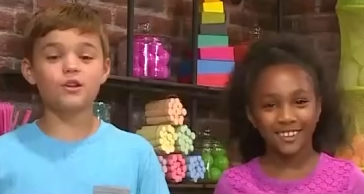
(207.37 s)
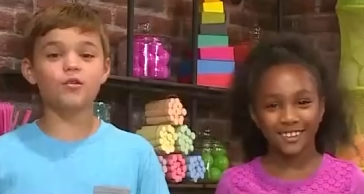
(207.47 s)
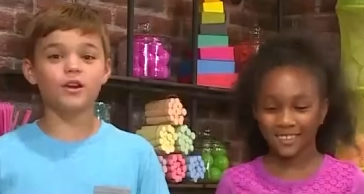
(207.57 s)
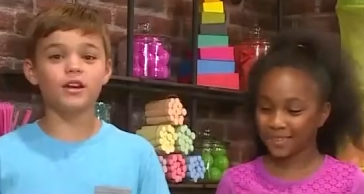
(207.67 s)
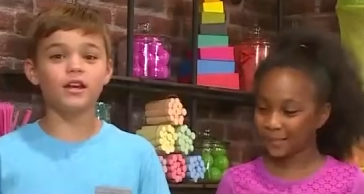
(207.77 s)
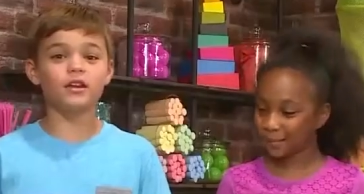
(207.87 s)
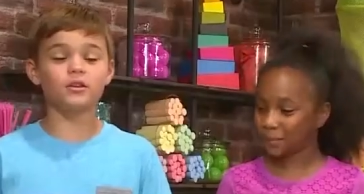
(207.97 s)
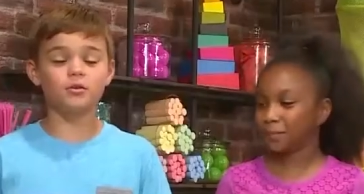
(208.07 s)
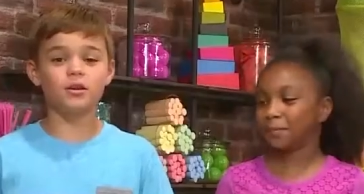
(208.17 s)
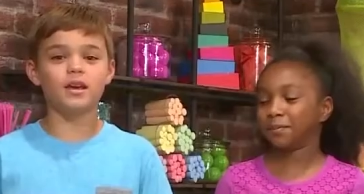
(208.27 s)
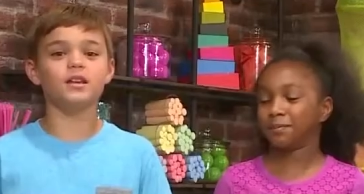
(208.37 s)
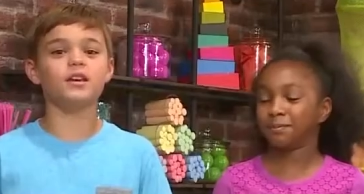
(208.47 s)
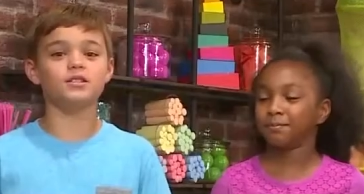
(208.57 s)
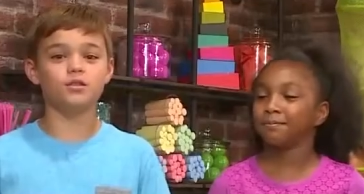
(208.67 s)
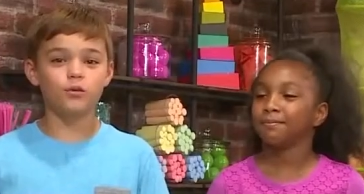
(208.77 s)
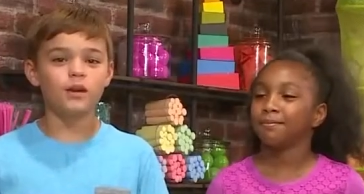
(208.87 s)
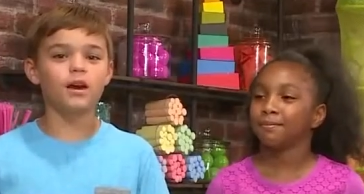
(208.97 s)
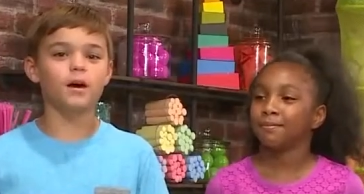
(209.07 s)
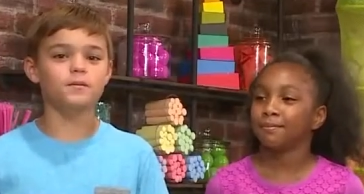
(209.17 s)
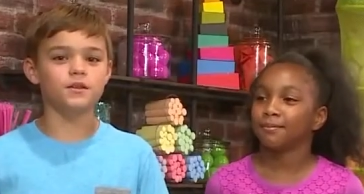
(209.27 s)
Speaker 1: ingredient you need is three
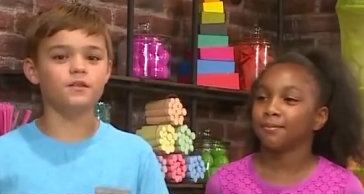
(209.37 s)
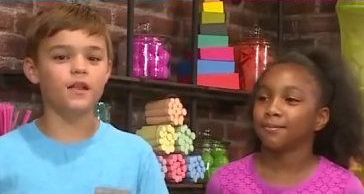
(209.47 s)
cups of